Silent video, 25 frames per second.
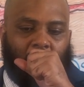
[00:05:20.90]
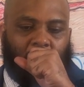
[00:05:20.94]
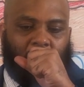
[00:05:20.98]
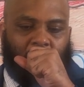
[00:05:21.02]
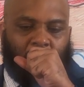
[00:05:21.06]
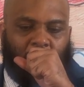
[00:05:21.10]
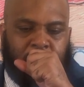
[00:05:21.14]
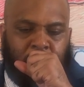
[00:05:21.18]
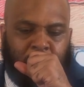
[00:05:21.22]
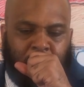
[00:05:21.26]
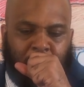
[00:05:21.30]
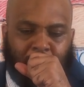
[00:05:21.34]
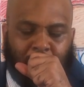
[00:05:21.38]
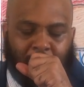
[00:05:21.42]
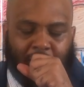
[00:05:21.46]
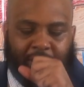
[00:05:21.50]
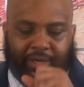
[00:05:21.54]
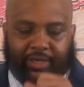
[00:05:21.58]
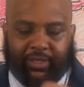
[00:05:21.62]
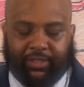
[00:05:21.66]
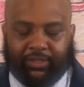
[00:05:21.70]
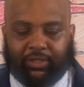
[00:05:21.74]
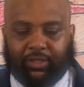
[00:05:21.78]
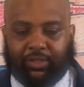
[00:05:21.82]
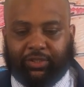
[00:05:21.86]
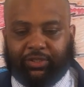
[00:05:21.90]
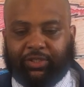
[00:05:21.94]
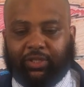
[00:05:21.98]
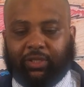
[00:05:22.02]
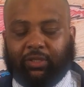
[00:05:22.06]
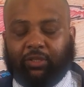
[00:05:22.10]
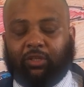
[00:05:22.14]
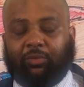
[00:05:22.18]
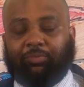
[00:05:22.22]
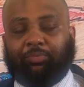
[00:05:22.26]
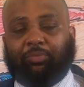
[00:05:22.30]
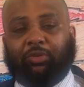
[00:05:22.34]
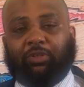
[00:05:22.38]
an
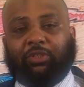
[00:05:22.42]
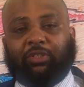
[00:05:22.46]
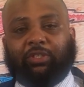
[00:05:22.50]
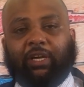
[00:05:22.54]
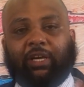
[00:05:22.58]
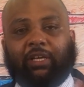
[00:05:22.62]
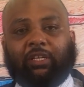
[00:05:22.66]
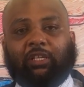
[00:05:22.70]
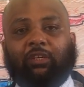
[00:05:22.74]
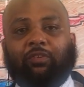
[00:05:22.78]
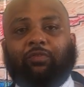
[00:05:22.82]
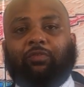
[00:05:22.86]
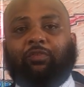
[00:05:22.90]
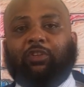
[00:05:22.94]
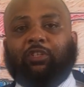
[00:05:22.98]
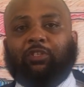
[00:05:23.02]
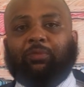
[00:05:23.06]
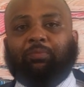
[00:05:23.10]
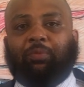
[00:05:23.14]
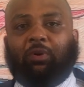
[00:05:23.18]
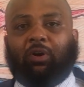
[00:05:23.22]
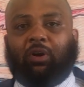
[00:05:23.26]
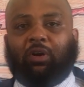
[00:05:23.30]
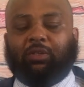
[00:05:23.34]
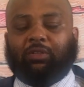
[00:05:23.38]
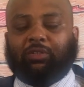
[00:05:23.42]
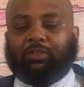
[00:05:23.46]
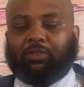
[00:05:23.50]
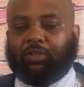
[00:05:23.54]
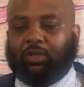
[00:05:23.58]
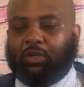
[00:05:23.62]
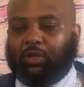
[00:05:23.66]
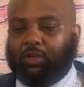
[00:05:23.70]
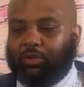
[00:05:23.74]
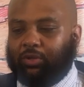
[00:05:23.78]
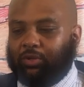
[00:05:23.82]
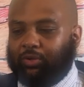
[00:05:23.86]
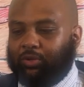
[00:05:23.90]
intercellular protective response
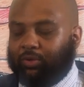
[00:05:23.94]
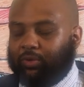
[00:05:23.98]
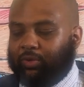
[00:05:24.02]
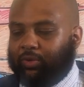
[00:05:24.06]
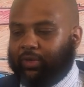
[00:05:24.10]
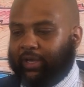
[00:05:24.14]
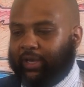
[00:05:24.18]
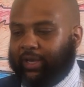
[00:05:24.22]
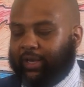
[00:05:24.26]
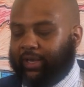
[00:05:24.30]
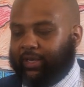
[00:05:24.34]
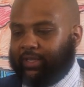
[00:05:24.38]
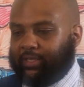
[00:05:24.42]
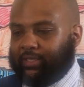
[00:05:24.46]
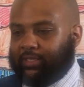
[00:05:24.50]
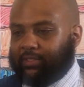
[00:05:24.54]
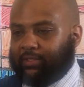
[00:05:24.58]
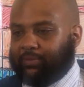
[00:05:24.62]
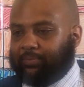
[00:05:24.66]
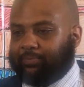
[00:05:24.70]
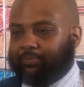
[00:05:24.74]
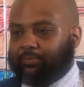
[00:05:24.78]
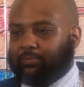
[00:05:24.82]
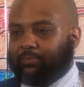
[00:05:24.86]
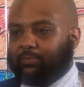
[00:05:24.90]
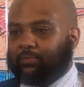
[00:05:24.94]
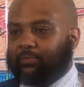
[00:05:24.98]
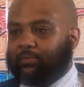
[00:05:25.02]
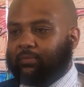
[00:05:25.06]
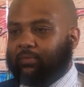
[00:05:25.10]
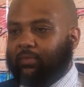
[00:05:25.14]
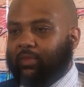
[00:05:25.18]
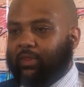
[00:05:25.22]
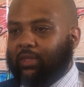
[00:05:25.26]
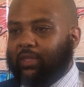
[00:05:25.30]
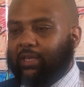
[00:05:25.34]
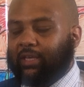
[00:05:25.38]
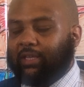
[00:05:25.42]
known as
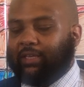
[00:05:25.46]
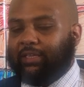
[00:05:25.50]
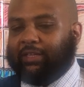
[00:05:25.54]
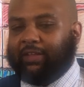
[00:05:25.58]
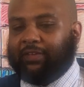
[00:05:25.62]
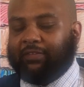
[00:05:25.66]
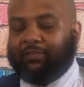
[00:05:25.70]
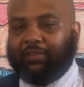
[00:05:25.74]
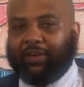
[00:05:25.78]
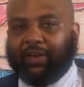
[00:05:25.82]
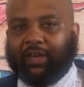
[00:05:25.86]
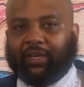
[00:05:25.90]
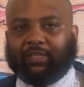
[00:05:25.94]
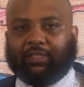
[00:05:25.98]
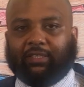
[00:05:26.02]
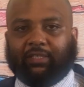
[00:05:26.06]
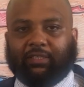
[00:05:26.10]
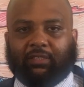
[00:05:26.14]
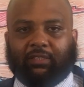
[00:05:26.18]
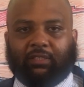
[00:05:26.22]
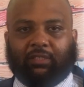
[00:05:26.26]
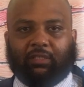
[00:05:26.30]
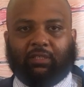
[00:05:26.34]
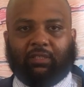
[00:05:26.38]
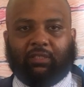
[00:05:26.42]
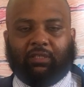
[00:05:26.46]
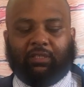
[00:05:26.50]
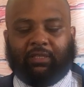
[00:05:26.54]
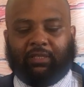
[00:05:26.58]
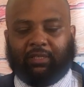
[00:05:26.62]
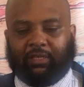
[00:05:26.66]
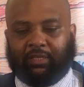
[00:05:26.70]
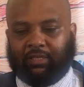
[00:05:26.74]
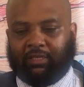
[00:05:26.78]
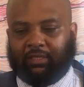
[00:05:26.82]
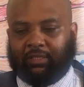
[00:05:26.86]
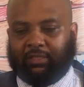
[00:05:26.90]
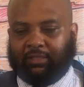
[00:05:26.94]
defected
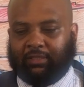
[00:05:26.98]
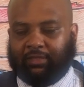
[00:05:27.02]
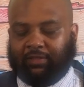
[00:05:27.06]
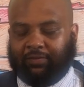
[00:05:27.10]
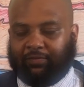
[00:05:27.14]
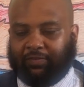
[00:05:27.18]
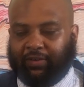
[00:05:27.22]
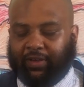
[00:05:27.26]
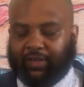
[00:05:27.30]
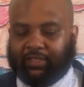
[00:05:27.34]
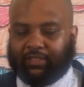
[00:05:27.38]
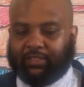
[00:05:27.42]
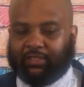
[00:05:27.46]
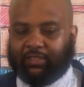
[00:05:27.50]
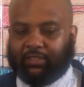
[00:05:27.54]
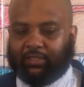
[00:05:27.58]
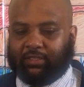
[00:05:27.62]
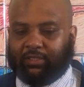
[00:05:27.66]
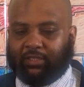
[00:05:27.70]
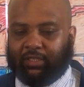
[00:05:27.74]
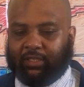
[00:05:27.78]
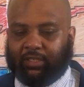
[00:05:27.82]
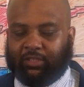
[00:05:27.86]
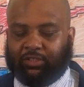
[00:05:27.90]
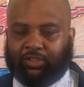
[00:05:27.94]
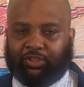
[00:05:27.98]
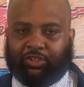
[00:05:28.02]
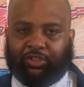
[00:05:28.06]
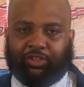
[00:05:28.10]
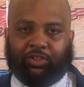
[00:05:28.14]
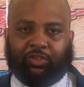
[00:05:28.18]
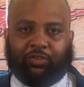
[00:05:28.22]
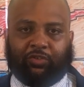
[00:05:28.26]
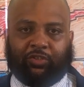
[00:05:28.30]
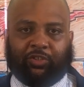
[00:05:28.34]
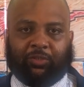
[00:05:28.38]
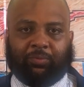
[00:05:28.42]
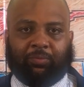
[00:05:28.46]
defected gene
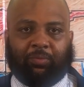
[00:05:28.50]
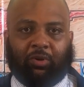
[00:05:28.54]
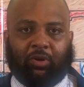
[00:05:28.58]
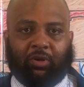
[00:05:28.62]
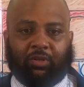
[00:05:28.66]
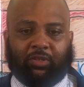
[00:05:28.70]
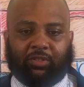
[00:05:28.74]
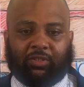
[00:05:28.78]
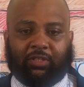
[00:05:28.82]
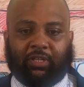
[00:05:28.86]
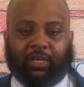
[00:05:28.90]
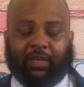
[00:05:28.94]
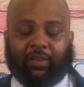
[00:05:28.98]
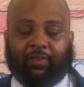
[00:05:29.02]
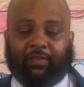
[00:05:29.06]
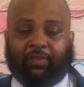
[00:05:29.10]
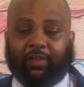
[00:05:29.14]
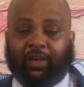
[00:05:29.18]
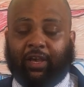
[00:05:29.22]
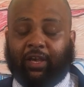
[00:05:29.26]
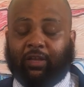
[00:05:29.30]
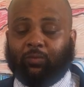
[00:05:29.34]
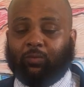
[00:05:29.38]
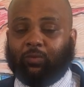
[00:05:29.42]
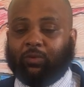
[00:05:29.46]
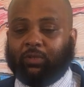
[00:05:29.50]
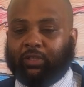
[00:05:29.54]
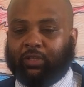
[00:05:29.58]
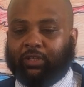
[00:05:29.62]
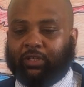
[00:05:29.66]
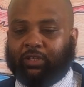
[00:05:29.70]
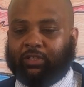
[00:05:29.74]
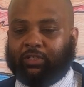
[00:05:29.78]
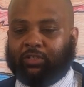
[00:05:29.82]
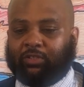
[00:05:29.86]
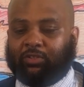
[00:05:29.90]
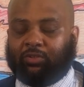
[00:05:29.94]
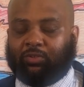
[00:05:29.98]
response, and that would
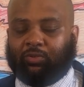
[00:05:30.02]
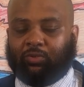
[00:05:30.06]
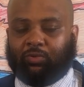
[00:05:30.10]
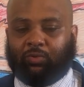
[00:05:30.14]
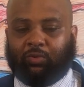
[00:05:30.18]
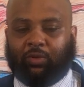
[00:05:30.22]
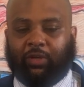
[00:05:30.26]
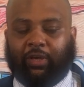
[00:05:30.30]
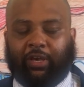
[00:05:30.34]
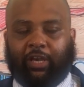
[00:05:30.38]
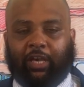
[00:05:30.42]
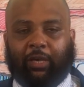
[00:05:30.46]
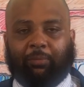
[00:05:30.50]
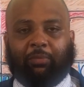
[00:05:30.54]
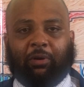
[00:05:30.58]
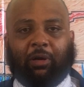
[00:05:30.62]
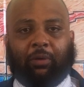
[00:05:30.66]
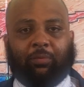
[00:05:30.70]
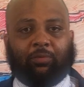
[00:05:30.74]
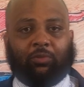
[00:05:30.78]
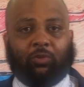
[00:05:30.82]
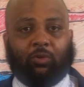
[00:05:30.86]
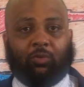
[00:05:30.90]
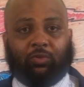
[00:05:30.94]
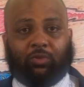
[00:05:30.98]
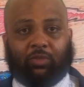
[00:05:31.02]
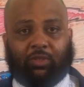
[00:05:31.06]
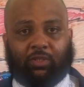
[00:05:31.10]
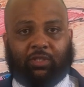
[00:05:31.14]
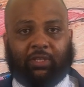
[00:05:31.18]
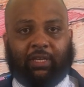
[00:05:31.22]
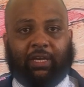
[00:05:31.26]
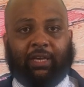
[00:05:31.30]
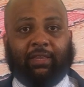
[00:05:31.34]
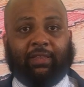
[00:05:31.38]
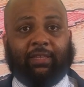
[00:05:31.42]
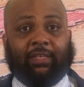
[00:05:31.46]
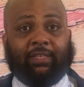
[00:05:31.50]
lead to apoptosis
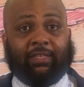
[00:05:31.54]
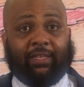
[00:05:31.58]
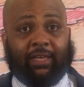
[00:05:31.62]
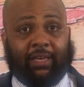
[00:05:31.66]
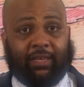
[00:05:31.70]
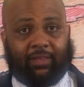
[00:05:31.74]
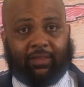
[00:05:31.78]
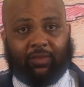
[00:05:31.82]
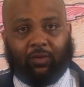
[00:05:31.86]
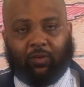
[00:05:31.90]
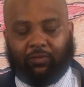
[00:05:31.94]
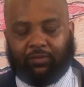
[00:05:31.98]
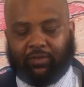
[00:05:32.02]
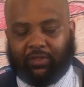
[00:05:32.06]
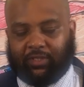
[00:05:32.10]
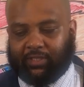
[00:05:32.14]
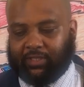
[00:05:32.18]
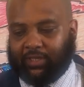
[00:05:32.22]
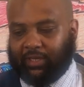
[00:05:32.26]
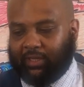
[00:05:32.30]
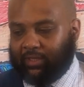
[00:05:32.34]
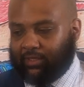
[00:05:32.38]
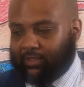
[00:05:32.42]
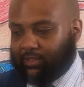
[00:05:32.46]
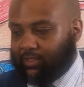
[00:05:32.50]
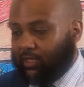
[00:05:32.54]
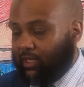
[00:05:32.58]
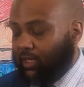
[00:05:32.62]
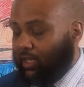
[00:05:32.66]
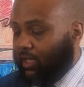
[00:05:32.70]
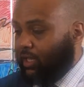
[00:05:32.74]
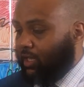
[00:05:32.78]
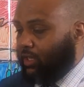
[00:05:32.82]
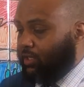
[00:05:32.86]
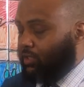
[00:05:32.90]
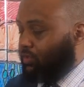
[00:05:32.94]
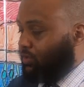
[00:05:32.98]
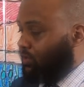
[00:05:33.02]
and the death of the cells.
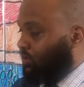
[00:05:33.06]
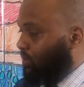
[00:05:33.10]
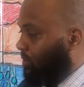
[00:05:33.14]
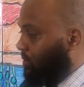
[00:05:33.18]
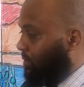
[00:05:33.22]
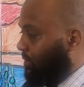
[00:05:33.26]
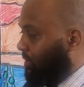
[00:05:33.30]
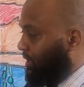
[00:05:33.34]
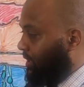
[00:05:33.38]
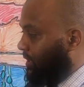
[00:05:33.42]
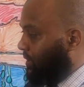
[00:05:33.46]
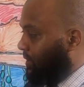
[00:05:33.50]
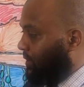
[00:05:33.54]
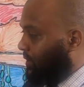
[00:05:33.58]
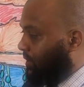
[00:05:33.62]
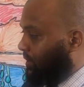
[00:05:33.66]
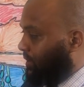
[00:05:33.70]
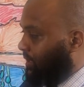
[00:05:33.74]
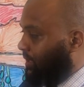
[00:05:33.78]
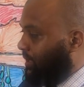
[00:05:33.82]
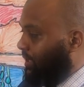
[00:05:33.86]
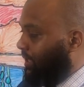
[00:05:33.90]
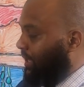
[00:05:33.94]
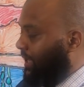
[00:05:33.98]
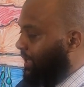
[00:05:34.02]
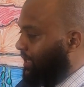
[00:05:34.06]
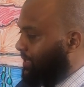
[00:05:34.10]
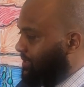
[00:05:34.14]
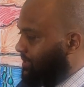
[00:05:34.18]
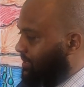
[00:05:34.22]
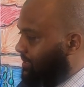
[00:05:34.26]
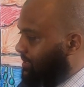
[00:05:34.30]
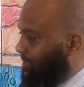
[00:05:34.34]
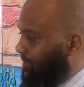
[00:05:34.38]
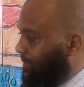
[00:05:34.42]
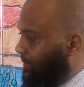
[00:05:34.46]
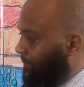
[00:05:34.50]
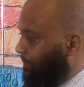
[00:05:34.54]
So there are
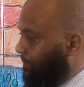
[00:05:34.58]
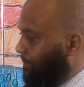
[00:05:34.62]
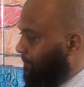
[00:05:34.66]
less